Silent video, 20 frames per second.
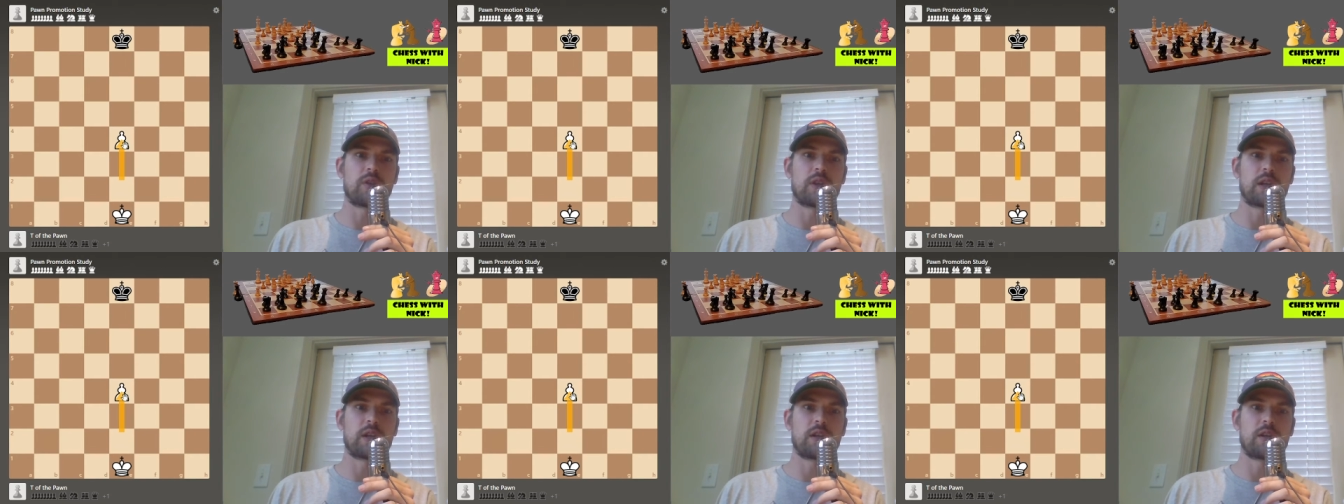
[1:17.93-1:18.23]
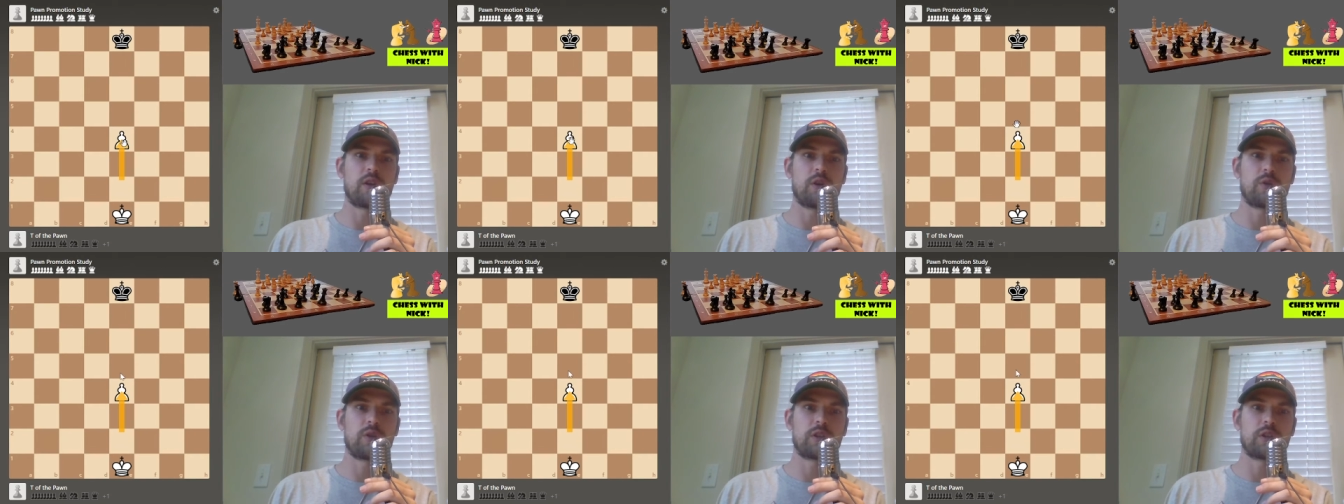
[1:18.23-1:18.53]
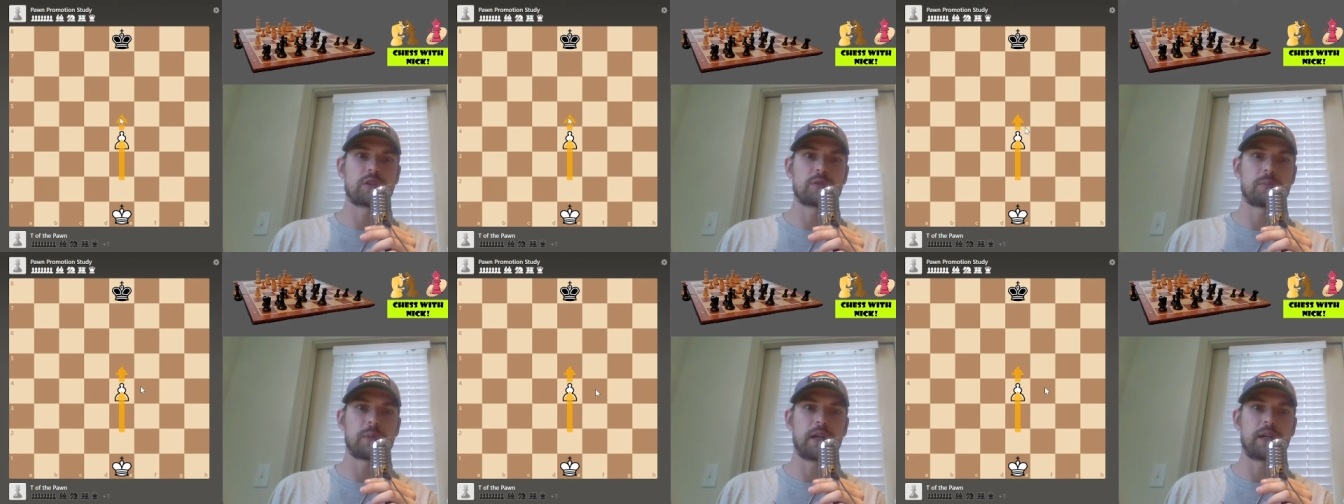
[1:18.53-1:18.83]
They know
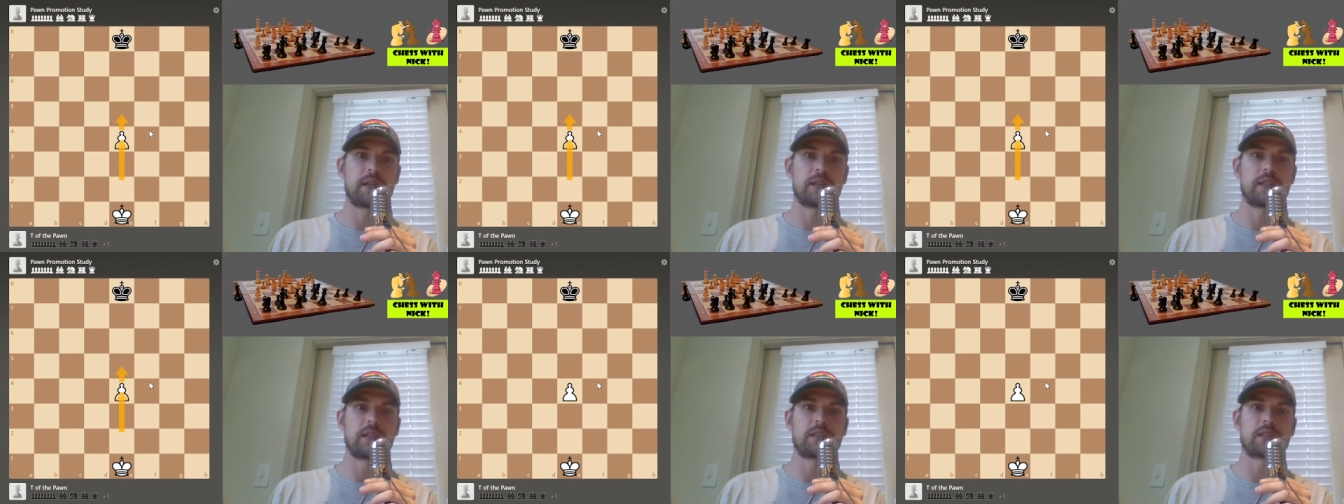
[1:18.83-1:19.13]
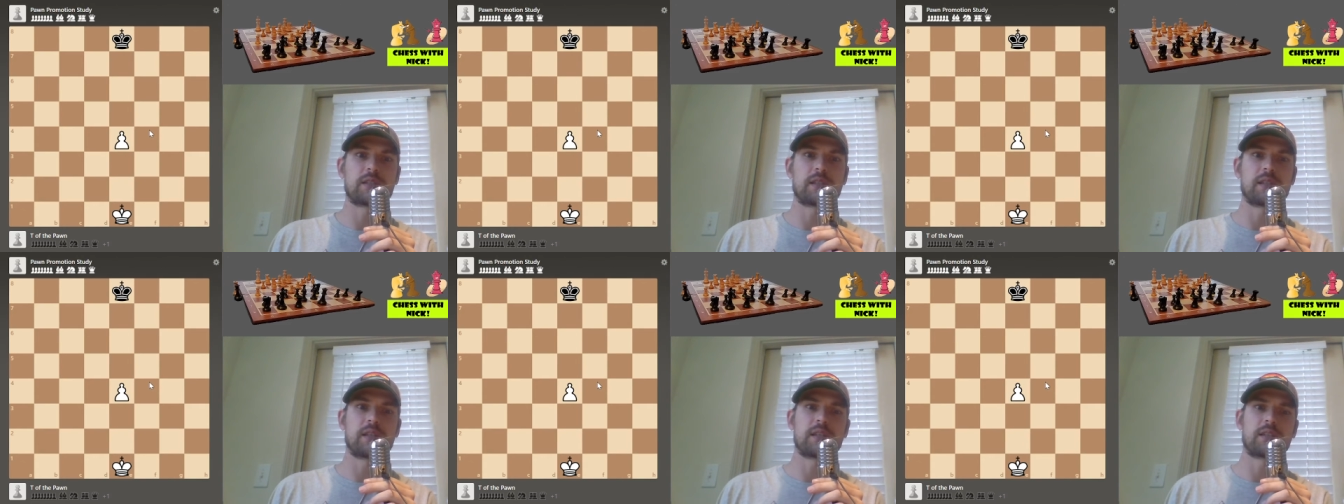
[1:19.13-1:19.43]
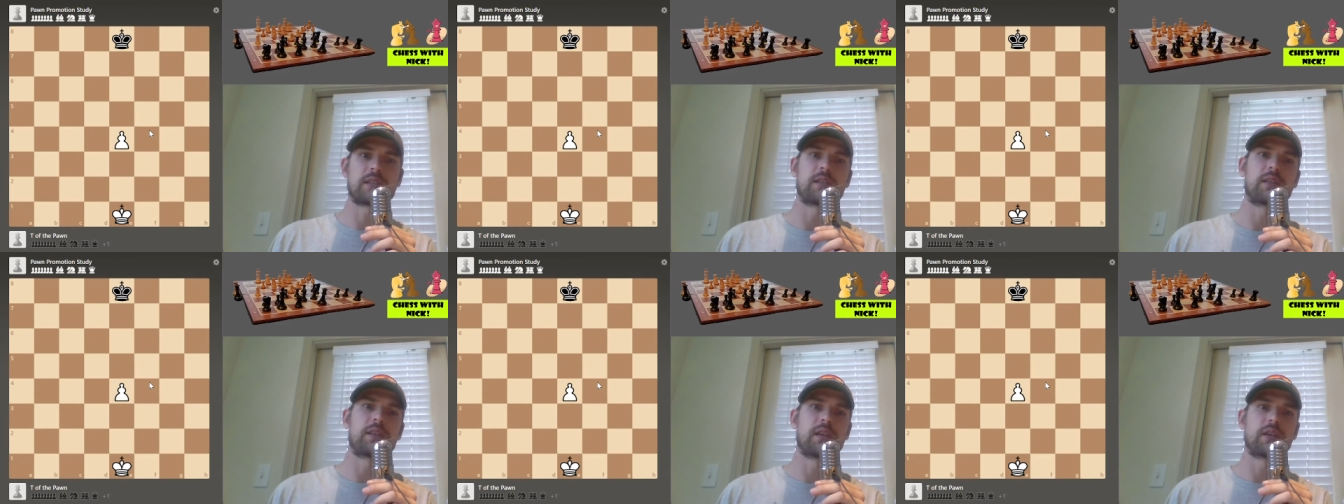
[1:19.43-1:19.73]
this pawn needs to get
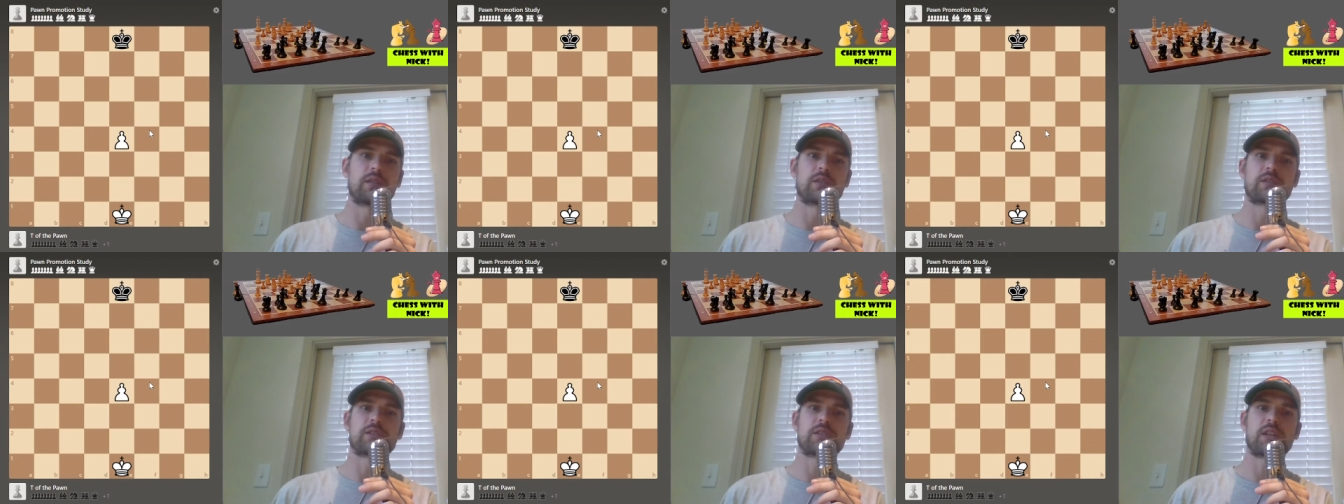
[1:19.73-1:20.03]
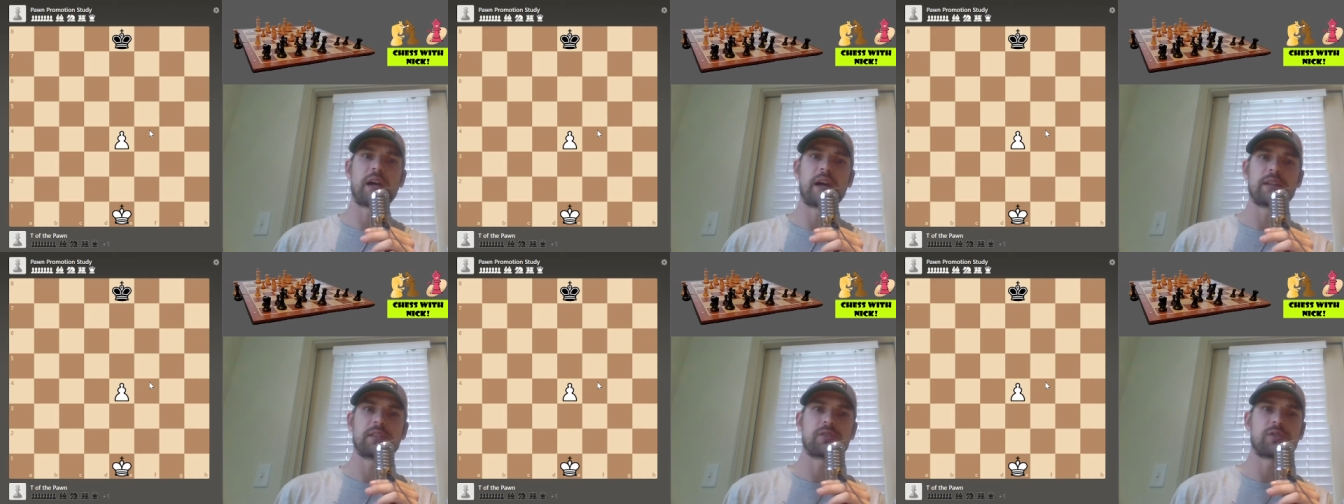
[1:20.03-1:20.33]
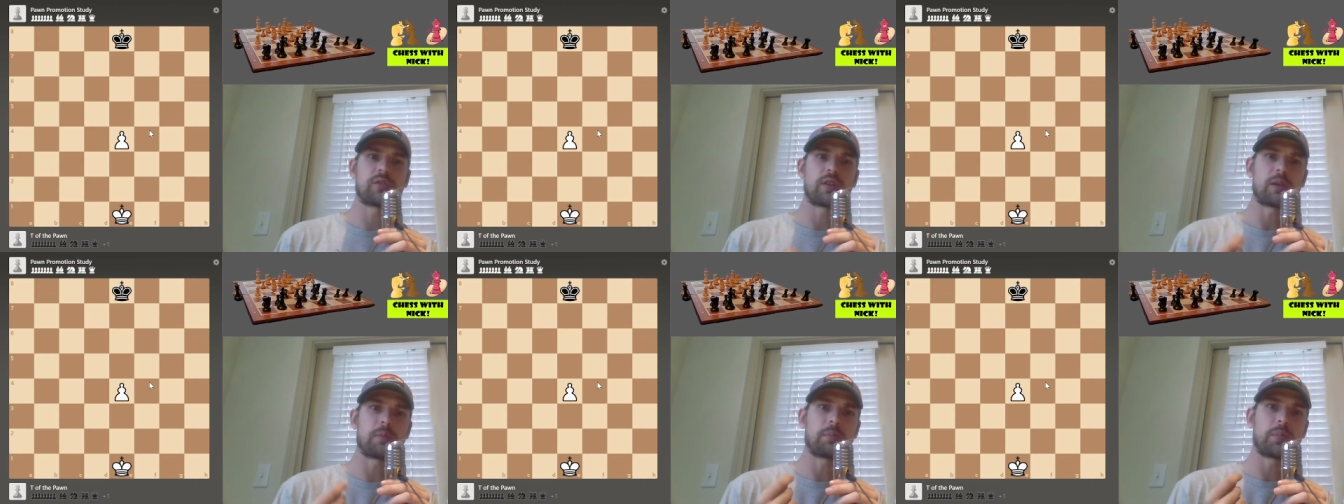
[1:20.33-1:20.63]
to the other side,
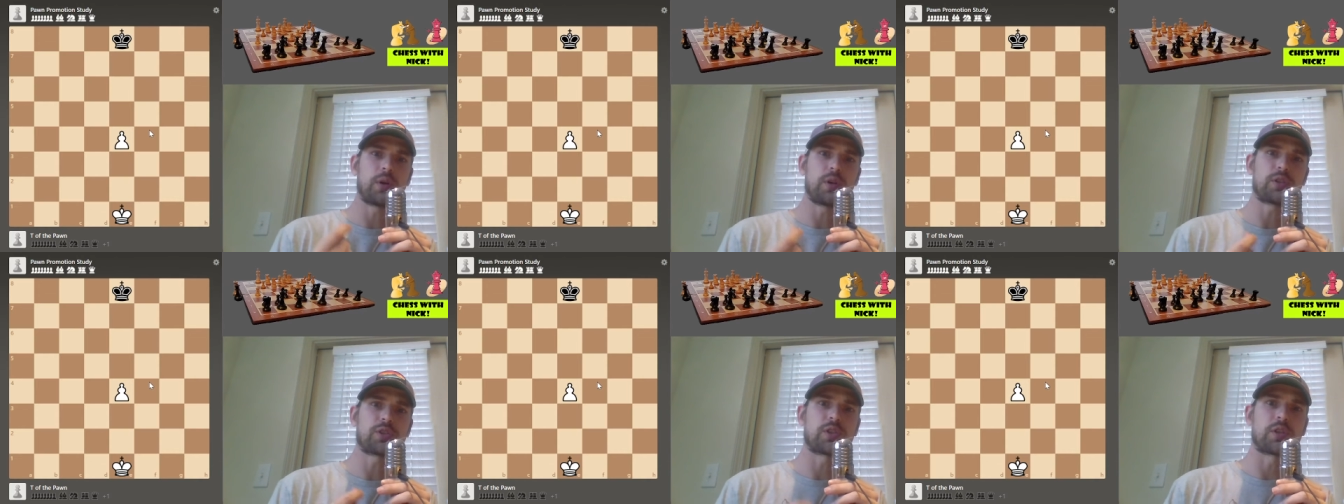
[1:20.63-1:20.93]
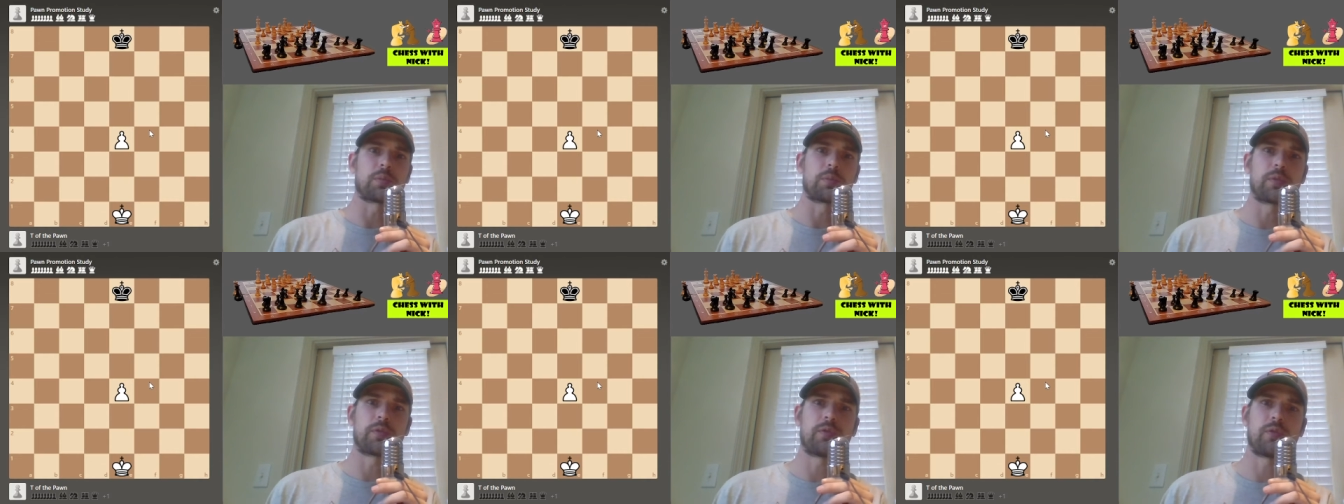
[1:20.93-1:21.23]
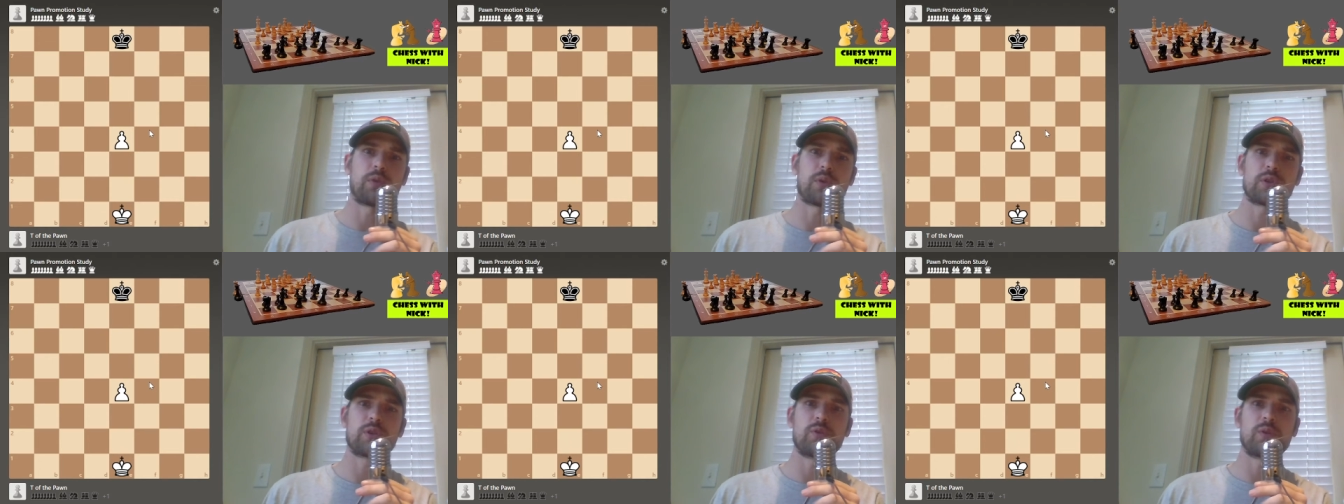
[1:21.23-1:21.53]
so they push it
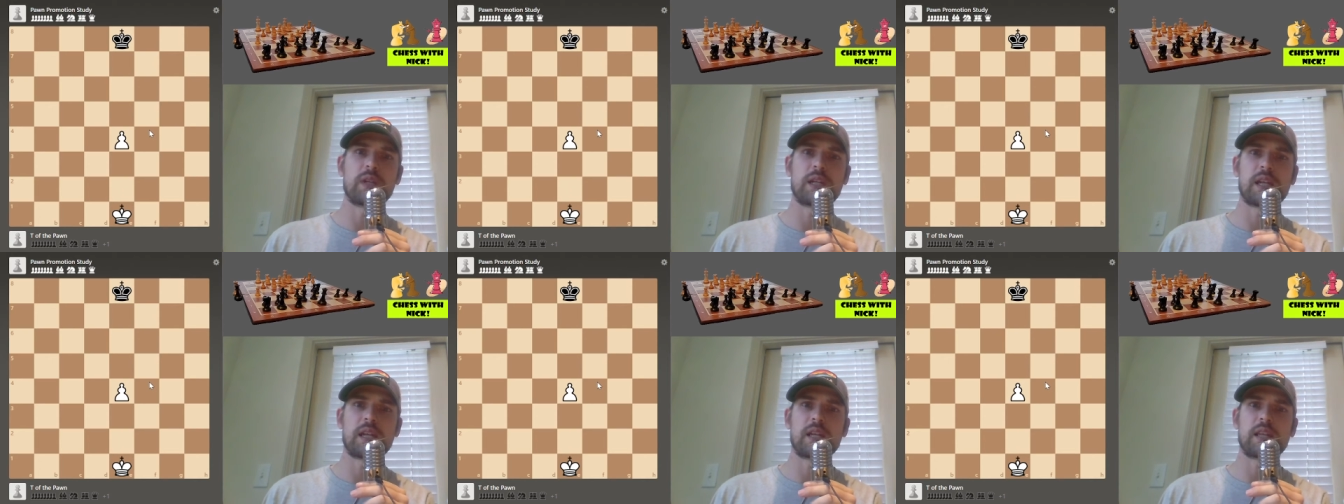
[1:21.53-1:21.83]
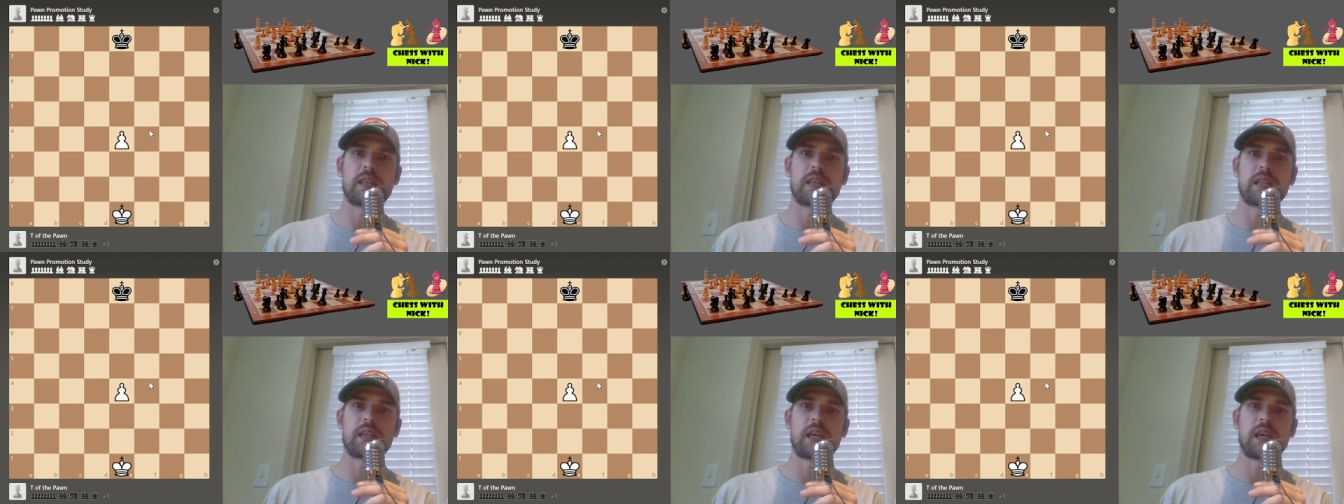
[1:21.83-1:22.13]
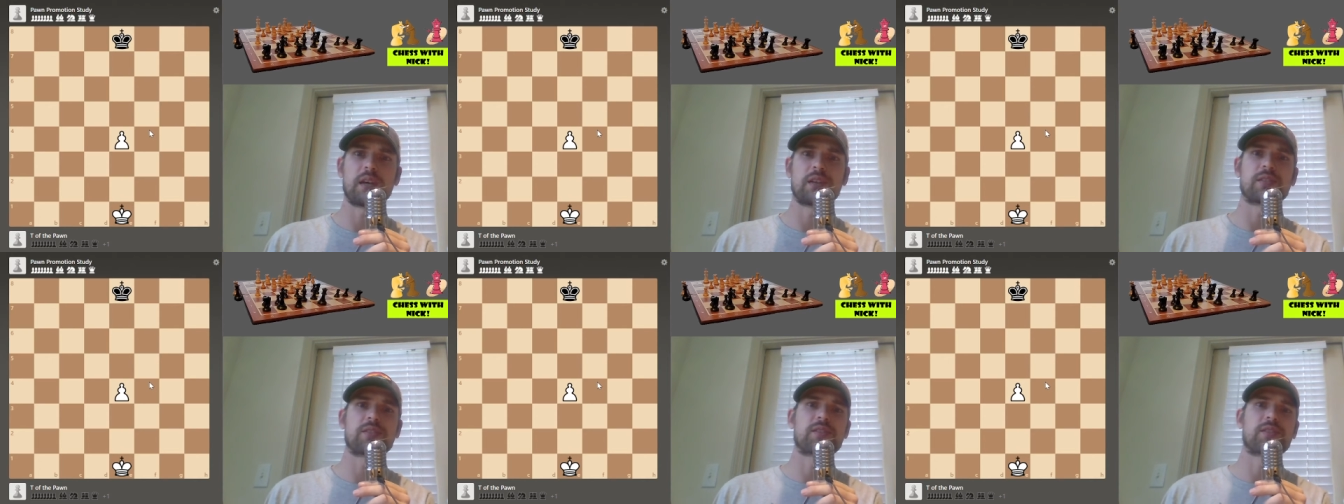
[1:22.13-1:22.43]
before doing anything
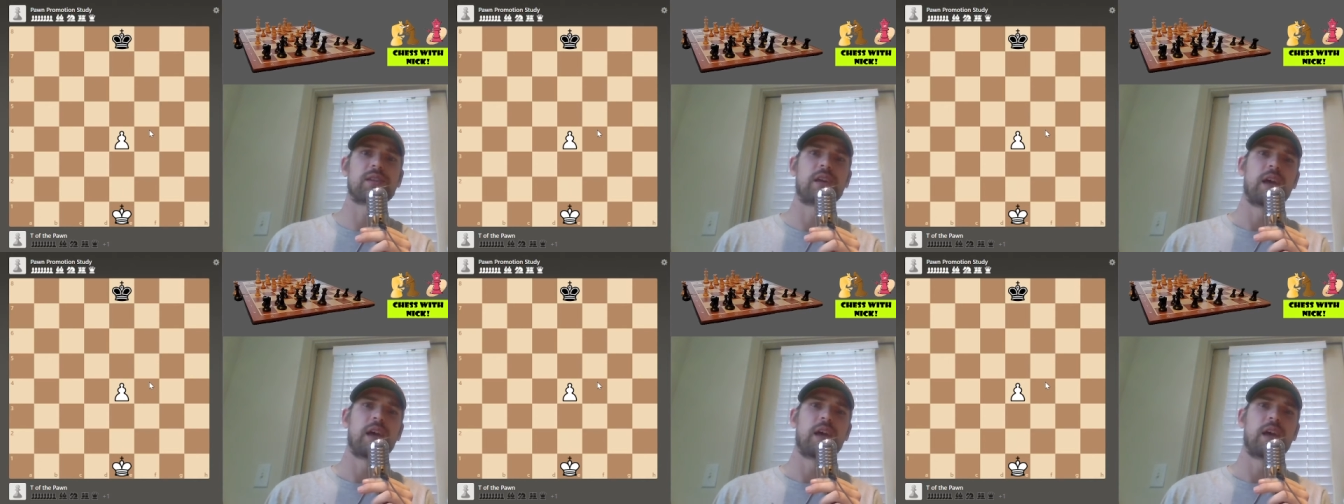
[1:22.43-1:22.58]
else.